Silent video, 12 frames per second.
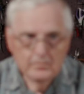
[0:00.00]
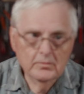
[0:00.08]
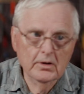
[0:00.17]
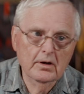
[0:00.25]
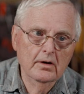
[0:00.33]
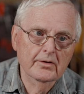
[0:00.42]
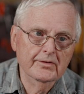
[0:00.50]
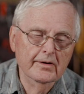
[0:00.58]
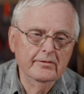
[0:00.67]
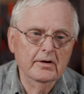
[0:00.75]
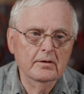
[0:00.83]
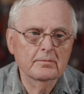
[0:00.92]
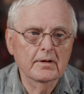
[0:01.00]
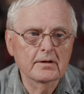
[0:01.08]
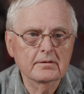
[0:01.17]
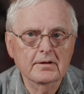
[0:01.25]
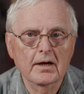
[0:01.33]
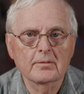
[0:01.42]
because I've got
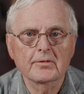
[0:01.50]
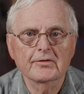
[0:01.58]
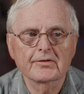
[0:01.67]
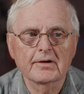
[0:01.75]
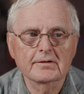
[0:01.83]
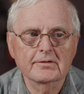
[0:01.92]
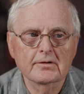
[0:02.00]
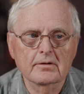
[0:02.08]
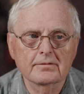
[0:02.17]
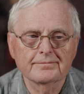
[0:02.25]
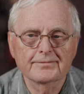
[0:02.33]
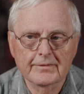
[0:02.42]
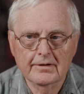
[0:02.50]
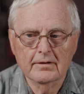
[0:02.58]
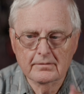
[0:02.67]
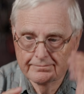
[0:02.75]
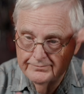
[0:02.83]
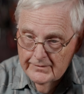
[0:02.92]
my camera set, so
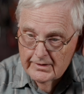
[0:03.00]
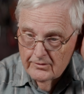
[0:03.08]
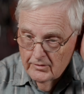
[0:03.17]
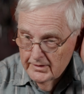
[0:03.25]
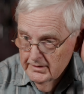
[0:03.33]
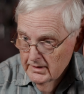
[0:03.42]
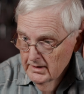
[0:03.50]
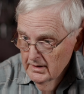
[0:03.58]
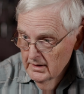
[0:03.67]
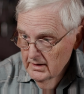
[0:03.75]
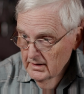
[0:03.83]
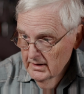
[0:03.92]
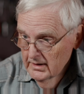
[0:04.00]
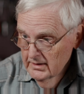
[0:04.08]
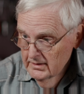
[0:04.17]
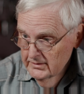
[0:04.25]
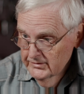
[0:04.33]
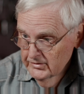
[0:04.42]
it'll, anyway.
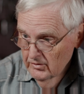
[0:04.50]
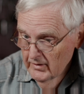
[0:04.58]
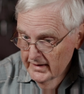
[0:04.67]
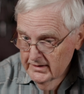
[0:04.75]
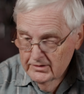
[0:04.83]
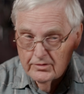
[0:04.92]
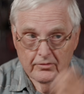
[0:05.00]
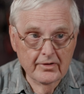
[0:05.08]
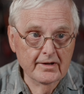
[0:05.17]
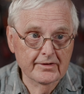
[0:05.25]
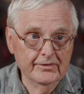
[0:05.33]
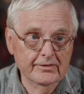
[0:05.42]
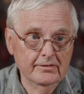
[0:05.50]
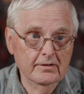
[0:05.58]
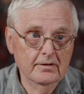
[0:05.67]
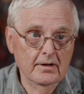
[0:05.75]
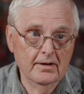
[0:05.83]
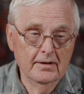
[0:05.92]
So I can do this,
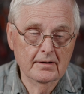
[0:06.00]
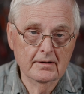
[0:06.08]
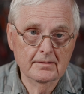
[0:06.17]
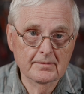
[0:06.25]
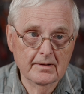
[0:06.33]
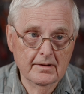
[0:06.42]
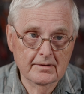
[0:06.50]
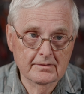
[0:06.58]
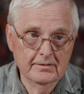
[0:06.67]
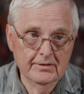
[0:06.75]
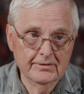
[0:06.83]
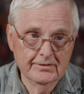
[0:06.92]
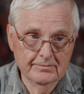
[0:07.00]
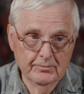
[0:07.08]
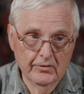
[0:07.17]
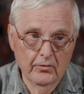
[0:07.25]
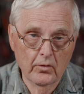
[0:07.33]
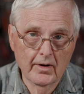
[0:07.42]
and just
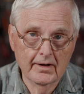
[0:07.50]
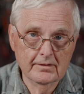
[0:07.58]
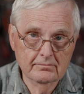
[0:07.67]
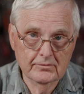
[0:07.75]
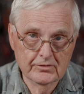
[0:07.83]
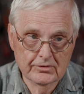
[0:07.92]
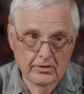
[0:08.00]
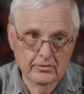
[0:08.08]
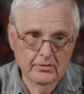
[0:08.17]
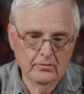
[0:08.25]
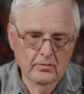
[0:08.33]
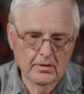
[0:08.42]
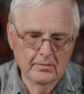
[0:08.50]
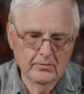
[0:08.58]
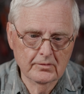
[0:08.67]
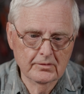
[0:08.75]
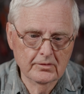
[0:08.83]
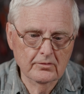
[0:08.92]
before I show you what I'm
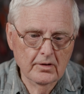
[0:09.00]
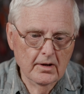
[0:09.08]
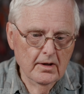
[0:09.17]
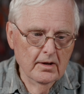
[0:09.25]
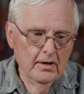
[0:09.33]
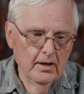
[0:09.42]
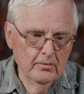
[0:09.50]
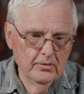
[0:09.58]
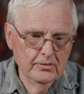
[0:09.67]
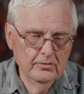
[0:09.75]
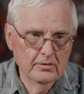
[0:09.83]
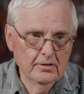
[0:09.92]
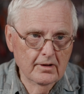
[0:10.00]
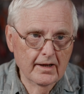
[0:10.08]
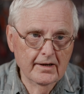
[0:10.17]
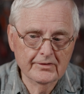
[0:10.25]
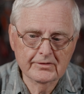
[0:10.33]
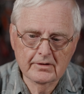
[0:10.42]
going to do, I'm going to do a little
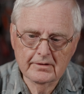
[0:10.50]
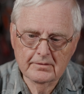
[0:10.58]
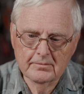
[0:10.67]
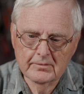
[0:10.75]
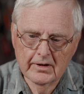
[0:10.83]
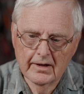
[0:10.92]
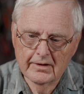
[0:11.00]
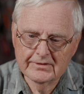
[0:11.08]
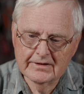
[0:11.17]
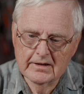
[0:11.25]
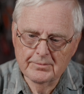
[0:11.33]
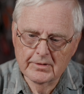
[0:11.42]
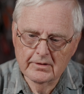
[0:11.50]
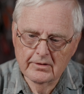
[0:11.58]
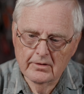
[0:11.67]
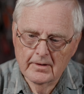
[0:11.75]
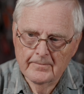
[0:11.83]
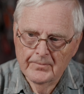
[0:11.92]
housekeeping
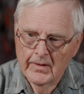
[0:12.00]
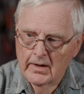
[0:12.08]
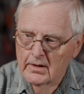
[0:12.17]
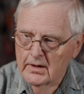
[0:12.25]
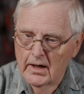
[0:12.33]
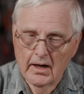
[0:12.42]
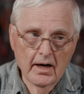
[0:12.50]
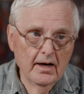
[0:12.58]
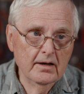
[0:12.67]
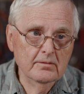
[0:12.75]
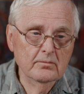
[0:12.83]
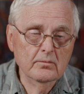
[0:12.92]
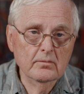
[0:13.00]
here. I